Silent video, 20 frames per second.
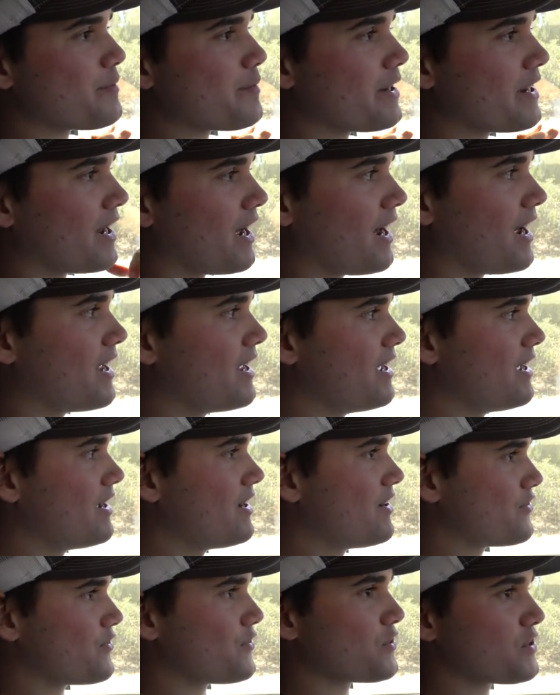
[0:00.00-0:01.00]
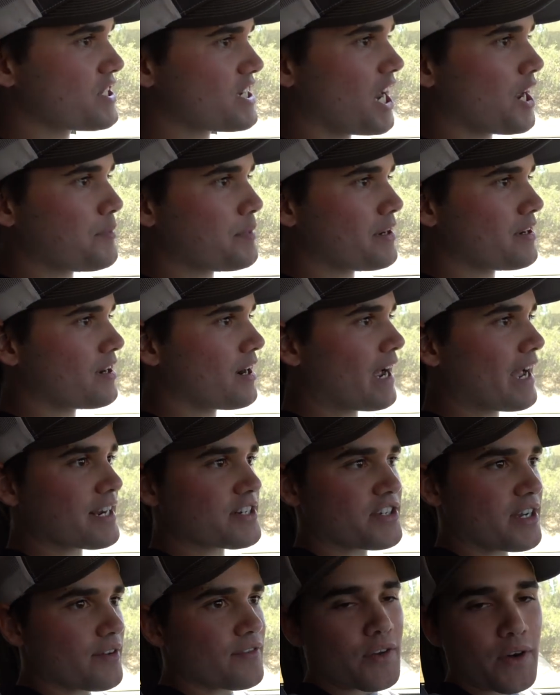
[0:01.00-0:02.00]
But uh, first stop here, I
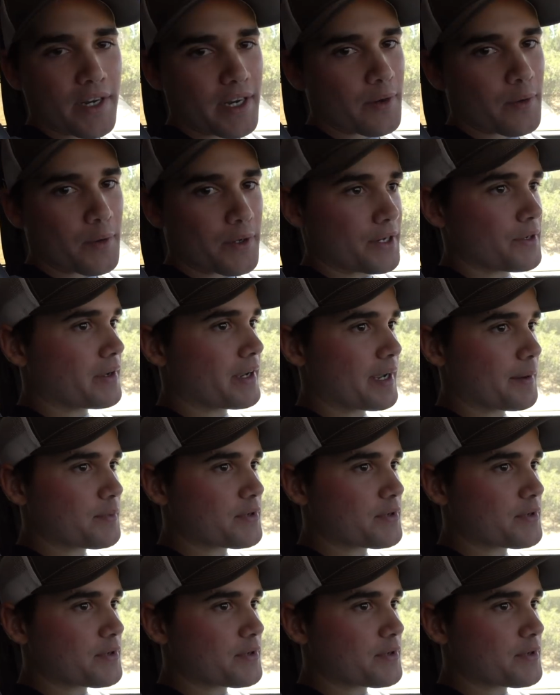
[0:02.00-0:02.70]
actually have no idea what we're doing.